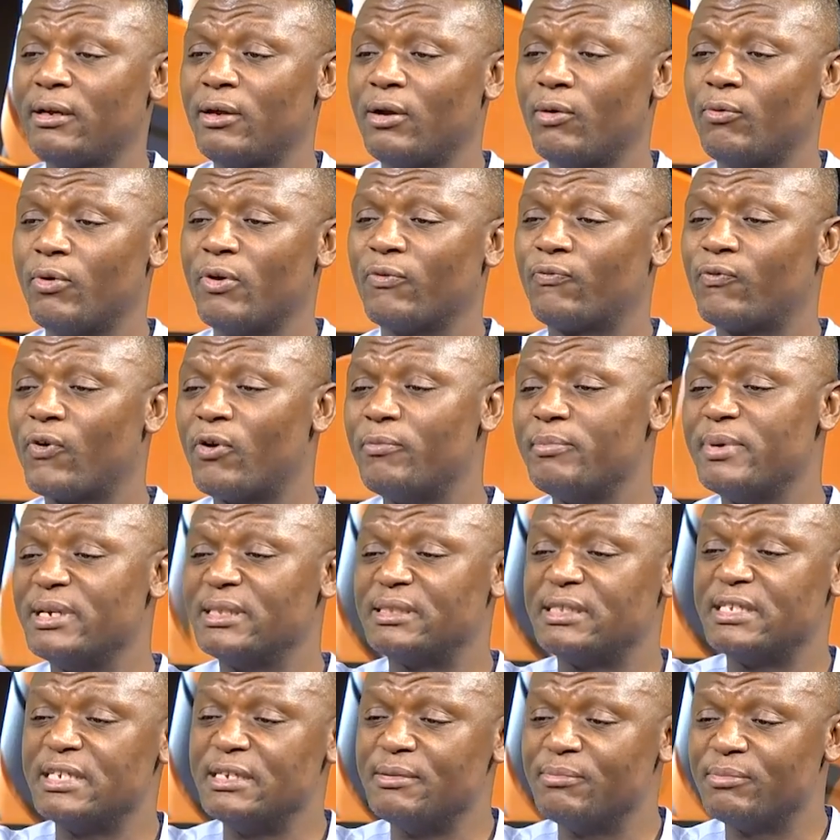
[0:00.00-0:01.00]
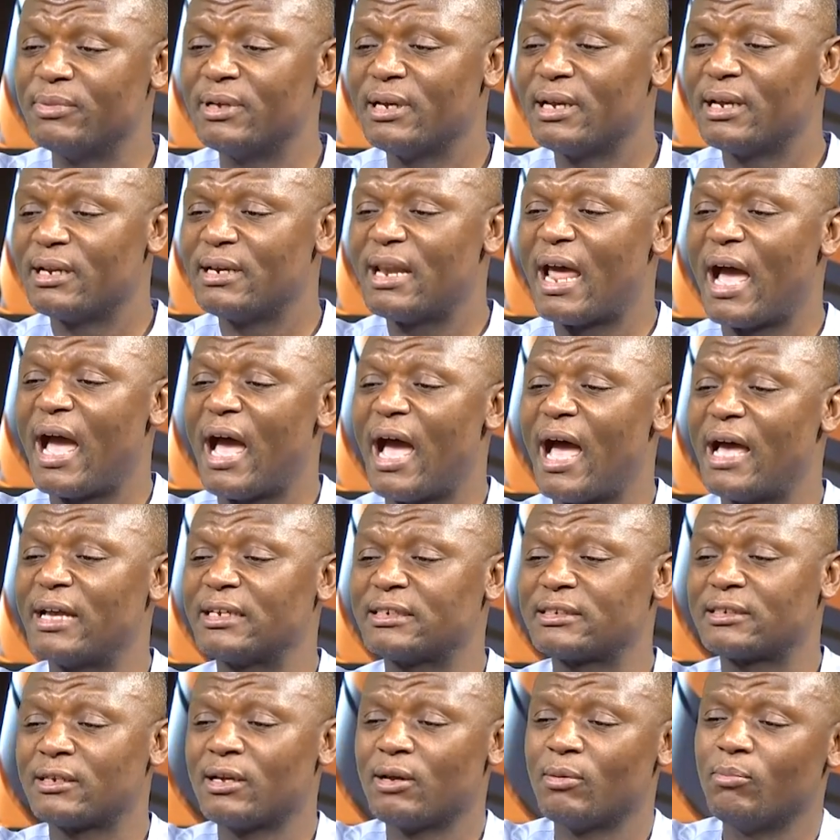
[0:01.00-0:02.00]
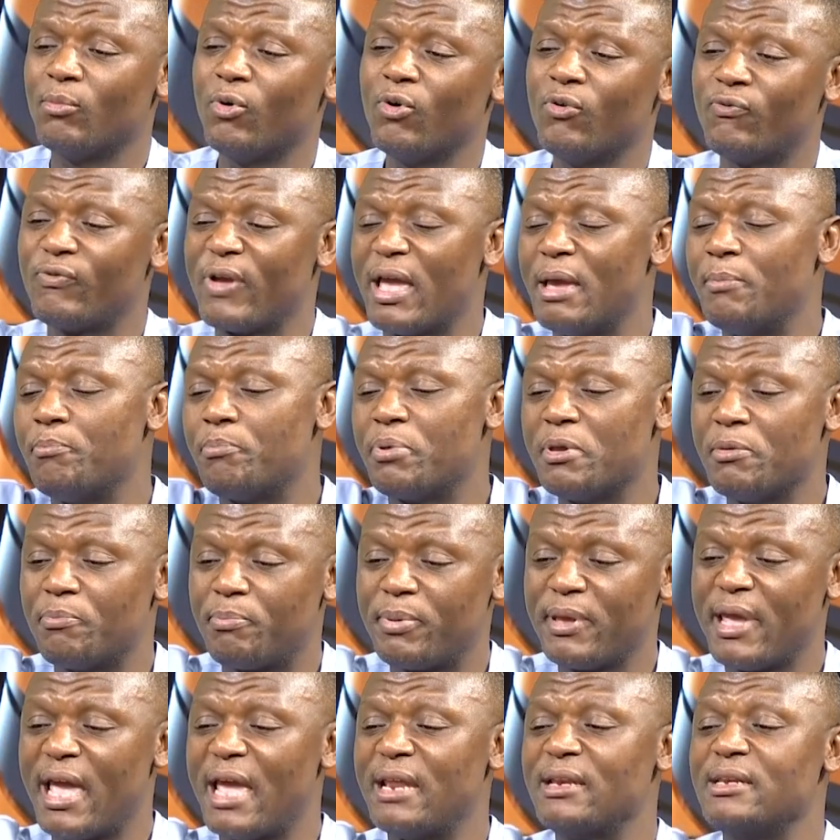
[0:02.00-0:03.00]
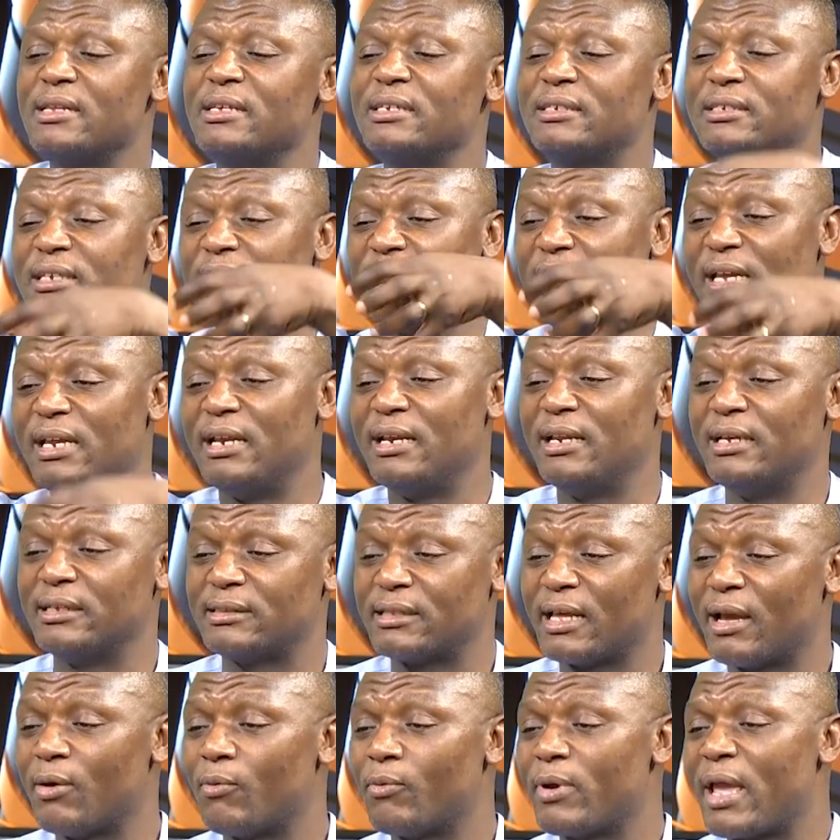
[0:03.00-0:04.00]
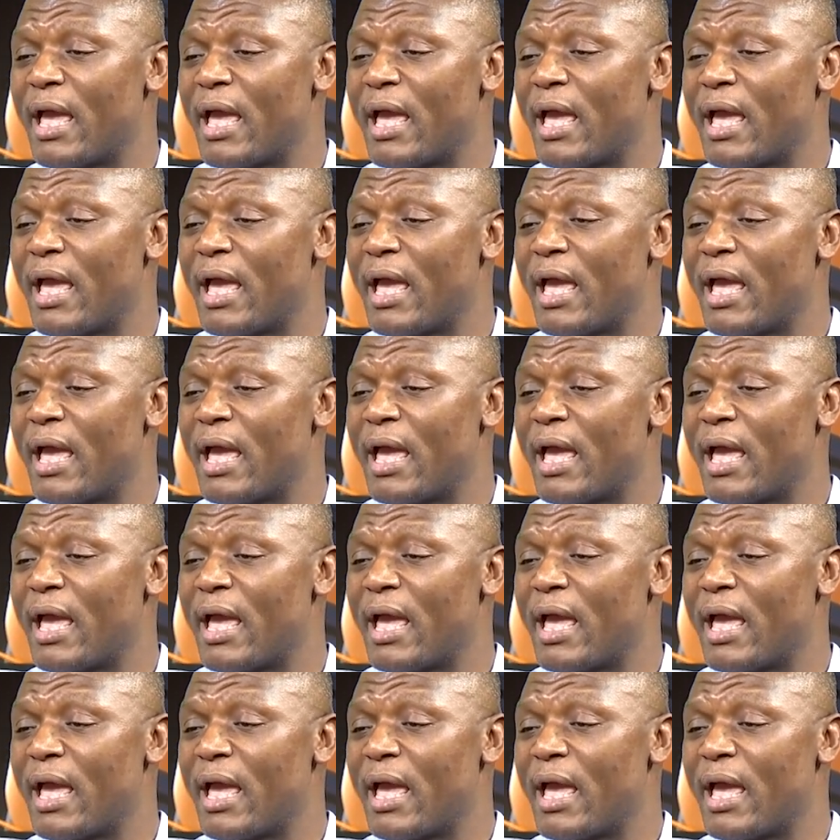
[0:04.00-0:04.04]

We form a team that has both MPP, NDC in it, and we